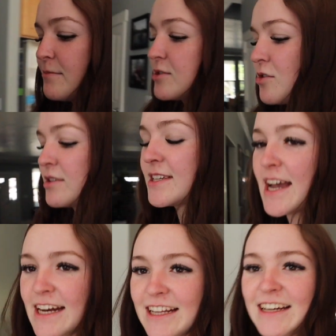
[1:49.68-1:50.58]
I'm so
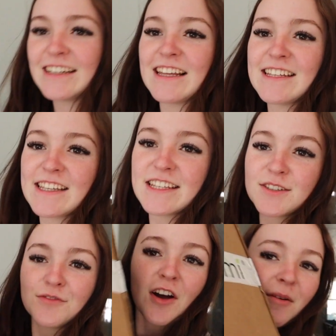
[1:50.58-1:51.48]
excited. This
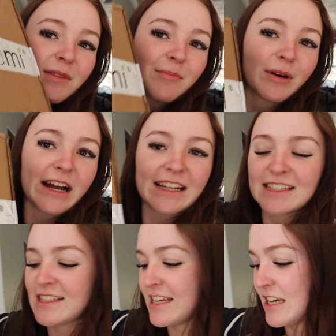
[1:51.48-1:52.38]
is from the
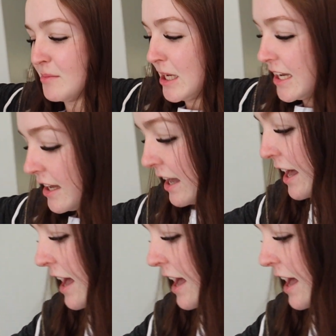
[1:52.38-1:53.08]
brand Teamy,